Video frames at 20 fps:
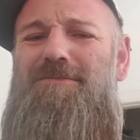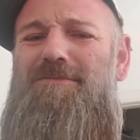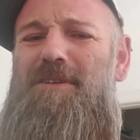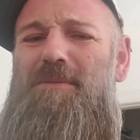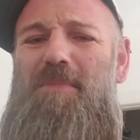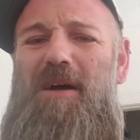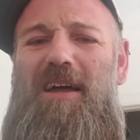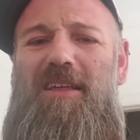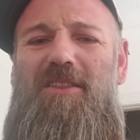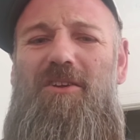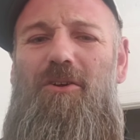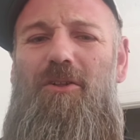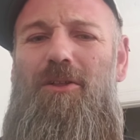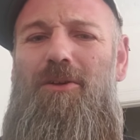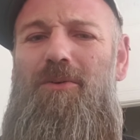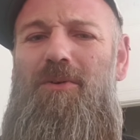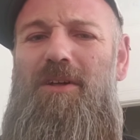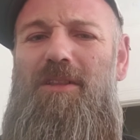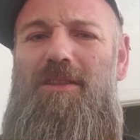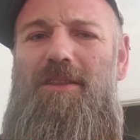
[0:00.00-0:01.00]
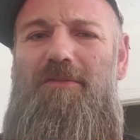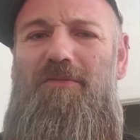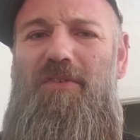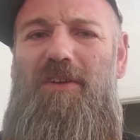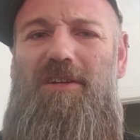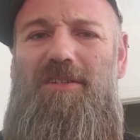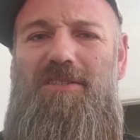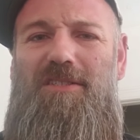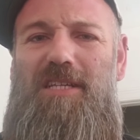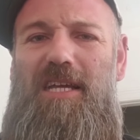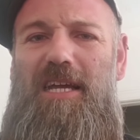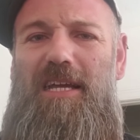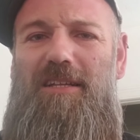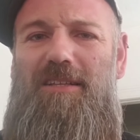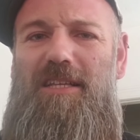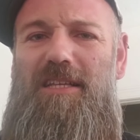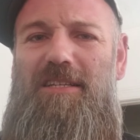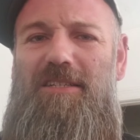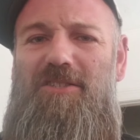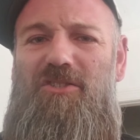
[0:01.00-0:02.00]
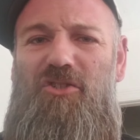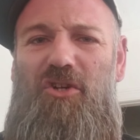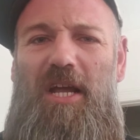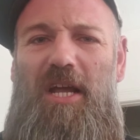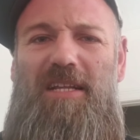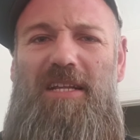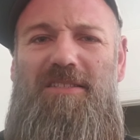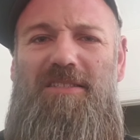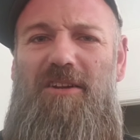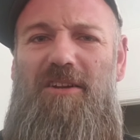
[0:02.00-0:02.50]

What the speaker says: am I the only one that feels like these trades